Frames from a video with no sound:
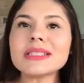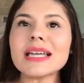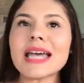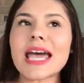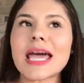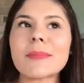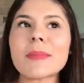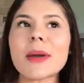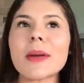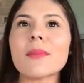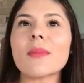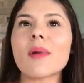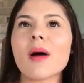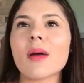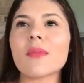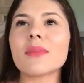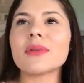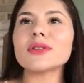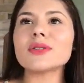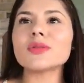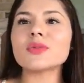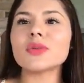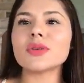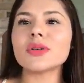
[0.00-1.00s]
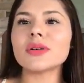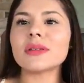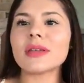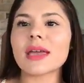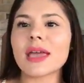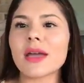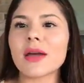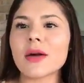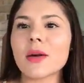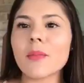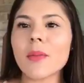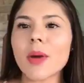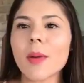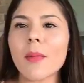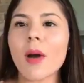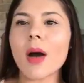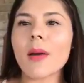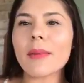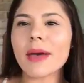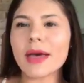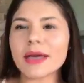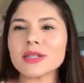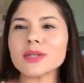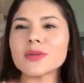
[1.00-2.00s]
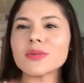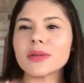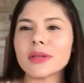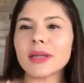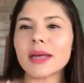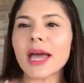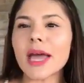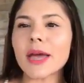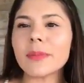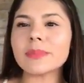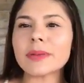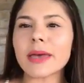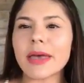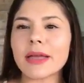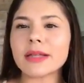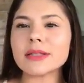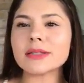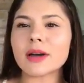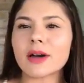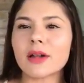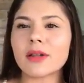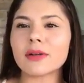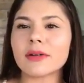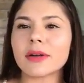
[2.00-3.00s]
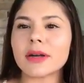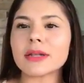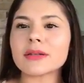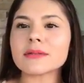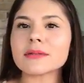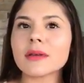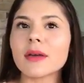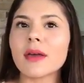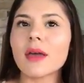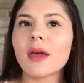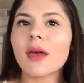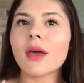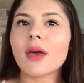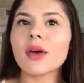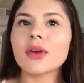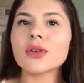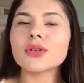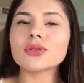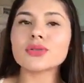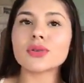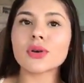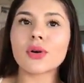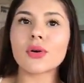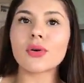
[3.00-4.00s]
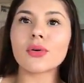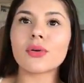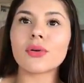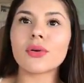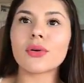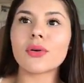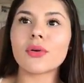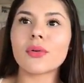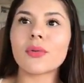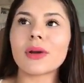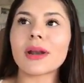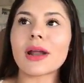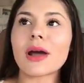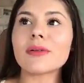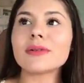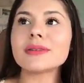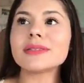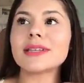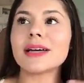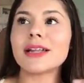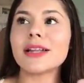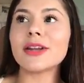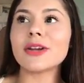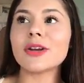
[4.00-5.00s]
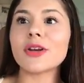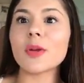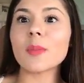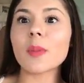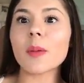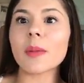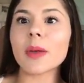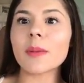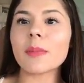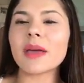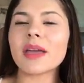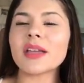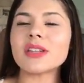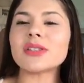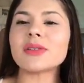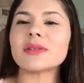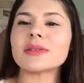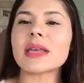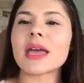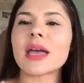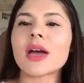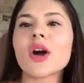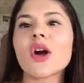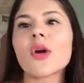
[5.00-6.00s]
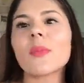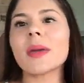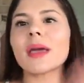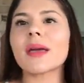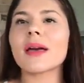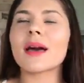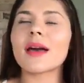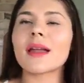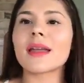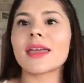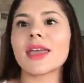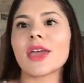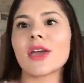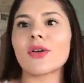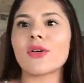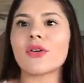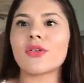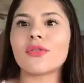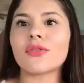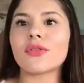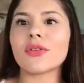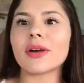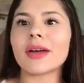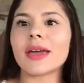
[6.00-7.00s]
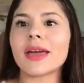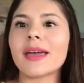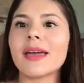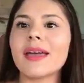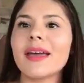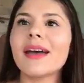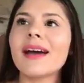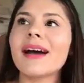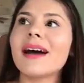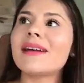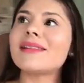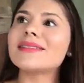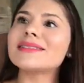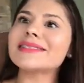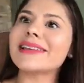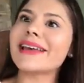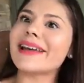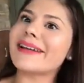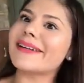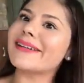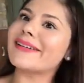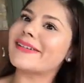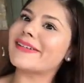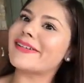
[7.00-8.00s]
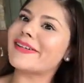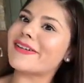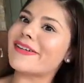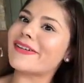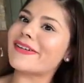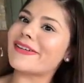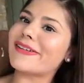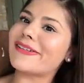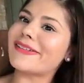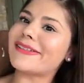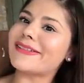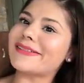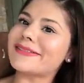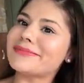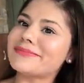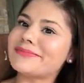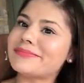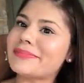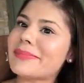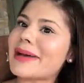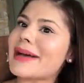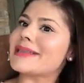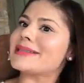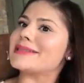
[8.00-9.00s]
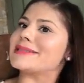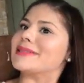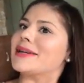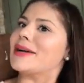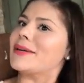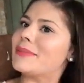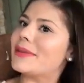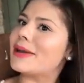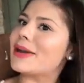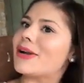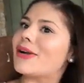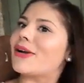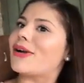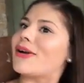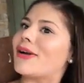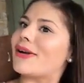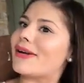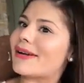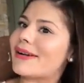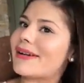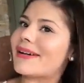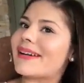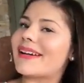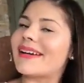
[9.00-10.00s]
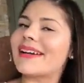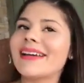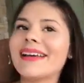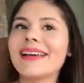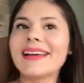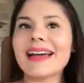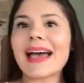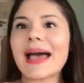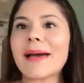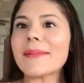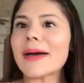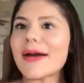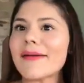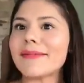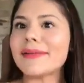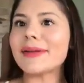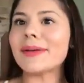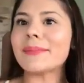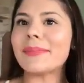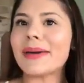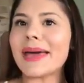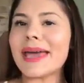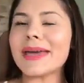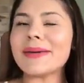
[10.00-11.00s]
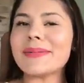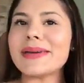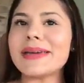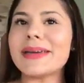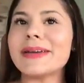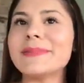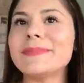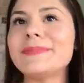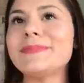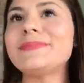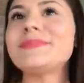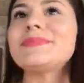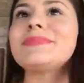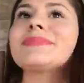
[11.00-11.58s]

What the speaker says: And my mom is real, like, my mom has a really high pain tolerance. So when I was telling her about my pain, she was like, oh my God, get over it. I was like, girl, my stomach hurt, I'm having a baby.